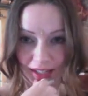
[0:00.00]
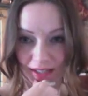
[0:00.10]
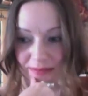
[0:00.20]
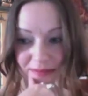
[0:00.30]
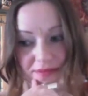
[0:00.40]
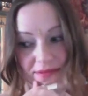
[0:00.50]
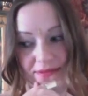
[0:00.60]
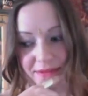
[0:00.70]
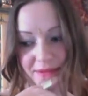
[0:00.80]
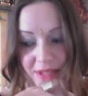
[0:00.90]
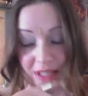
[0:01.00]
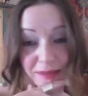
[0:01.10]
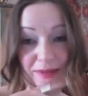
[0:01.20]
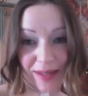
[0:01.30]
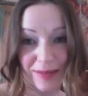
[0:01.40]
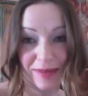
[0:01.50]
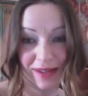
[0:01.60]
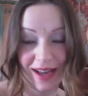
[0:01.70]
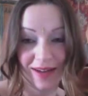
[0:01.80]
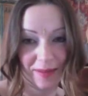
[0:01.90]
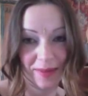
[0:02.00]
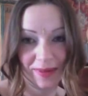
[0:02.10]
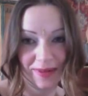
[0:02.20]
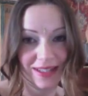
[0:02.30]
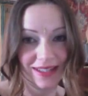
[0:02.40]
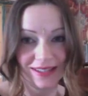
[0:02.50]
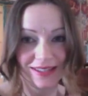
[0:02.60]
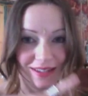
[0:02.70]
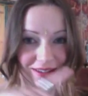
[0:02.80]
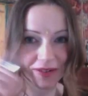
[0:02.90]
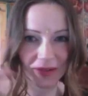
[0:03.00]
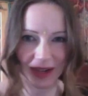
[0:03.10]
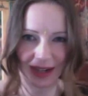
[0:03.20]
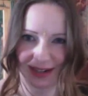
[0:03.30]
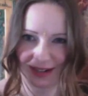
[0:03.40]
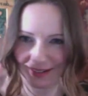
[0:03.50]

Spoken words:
been keeping me accountable, and he's, you know, quite